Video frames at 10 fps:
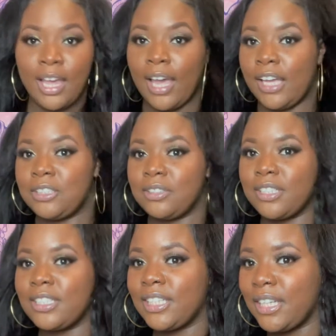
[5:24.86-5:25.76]
As you
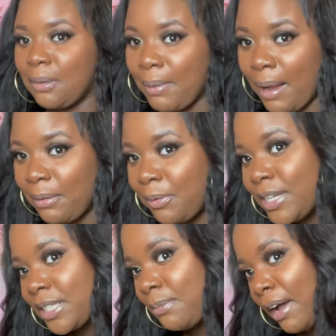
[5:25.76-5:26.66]
can see, that probably
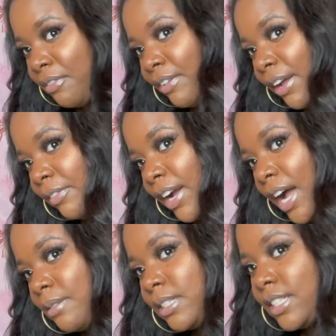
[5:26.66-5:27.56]
wasn't my favorite
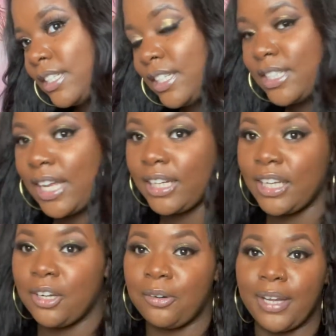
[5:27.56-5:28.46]
option since I
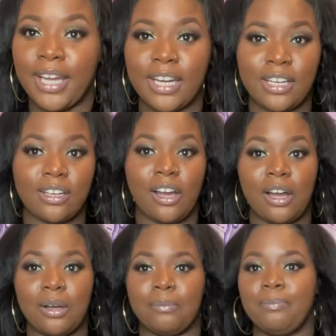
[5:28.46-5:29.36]
did go ahead
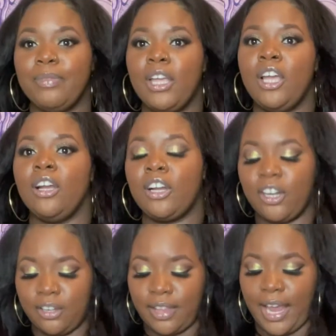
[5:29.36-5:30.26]
and
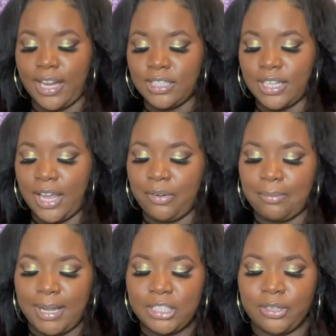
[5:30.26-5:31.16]
curl the hair today with
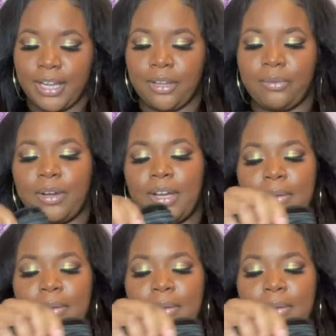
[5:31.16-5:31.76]
my straightening one.